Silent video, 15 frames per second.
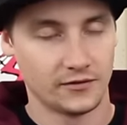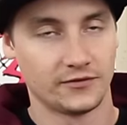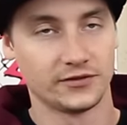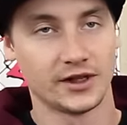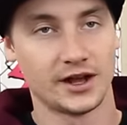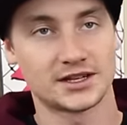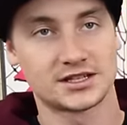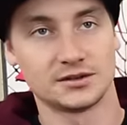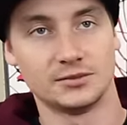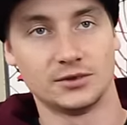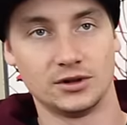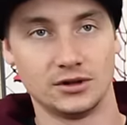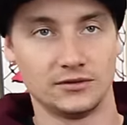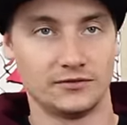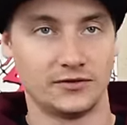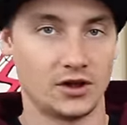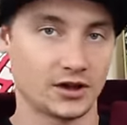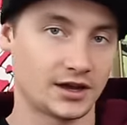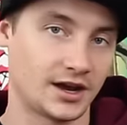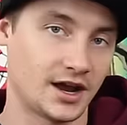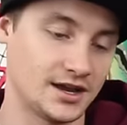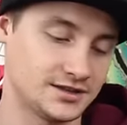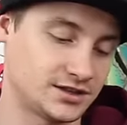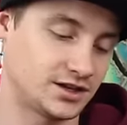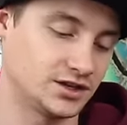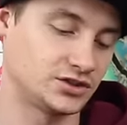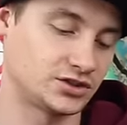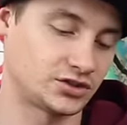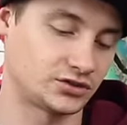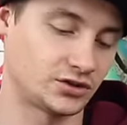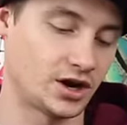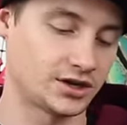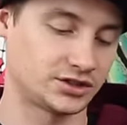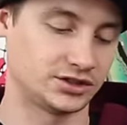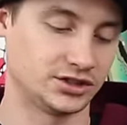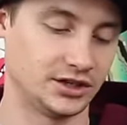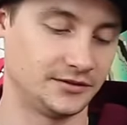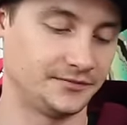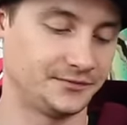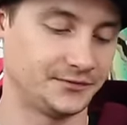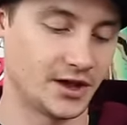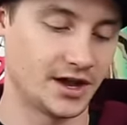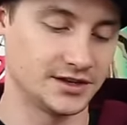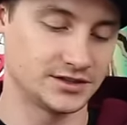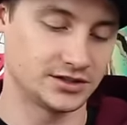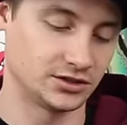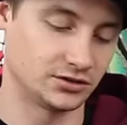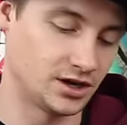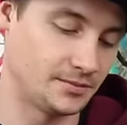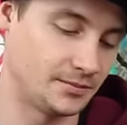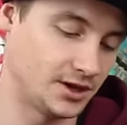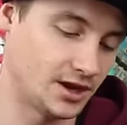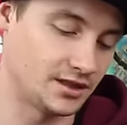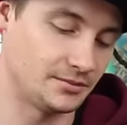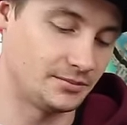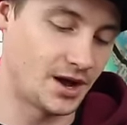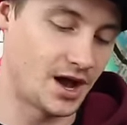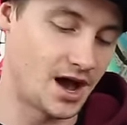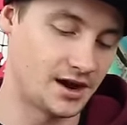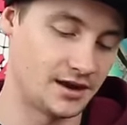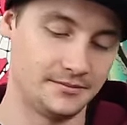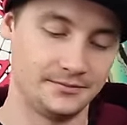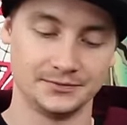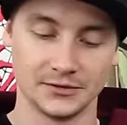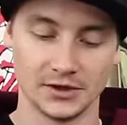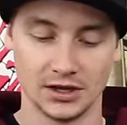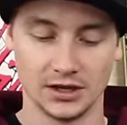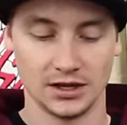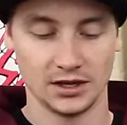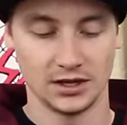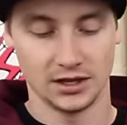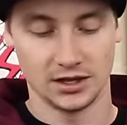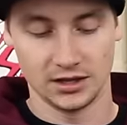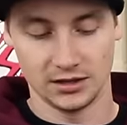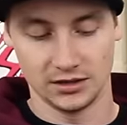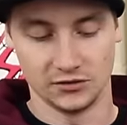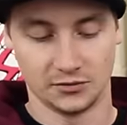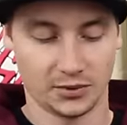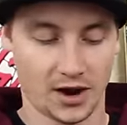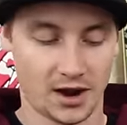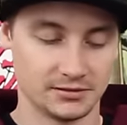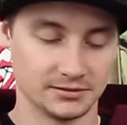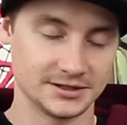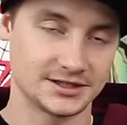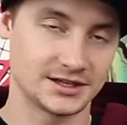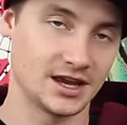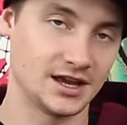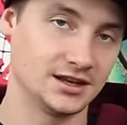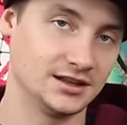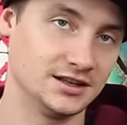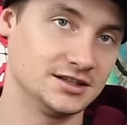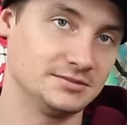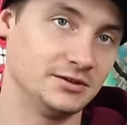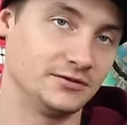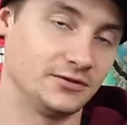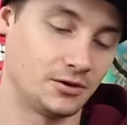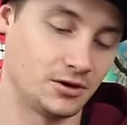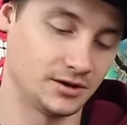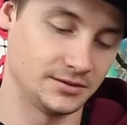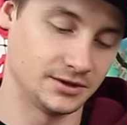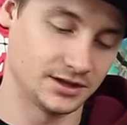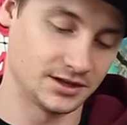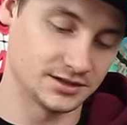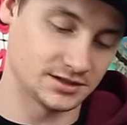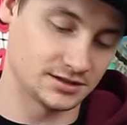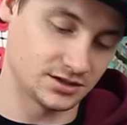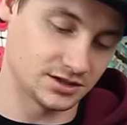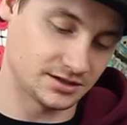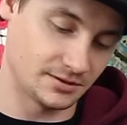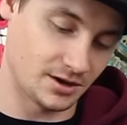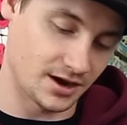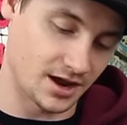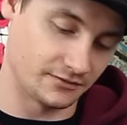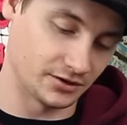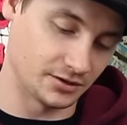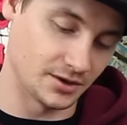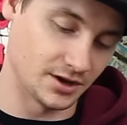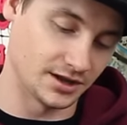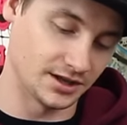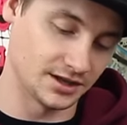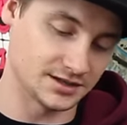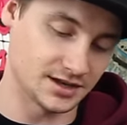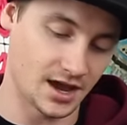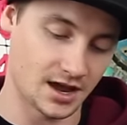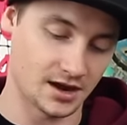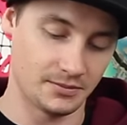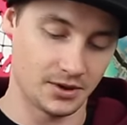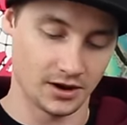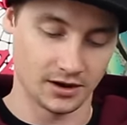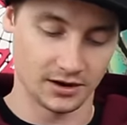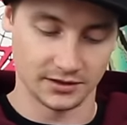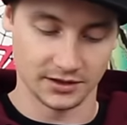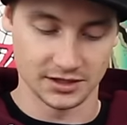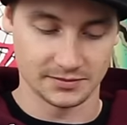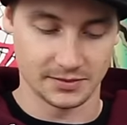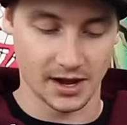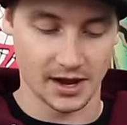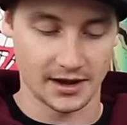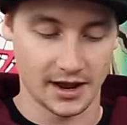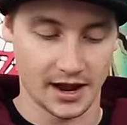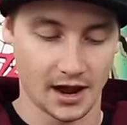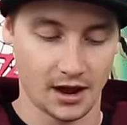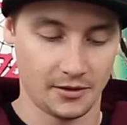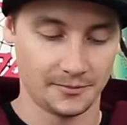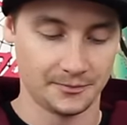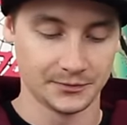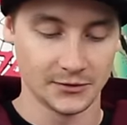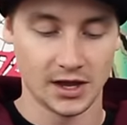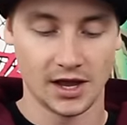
Flexible, vulcanized construction, nice and grippy on the bottom. You've probably skated these before because just about everybody has had a pair of these by now.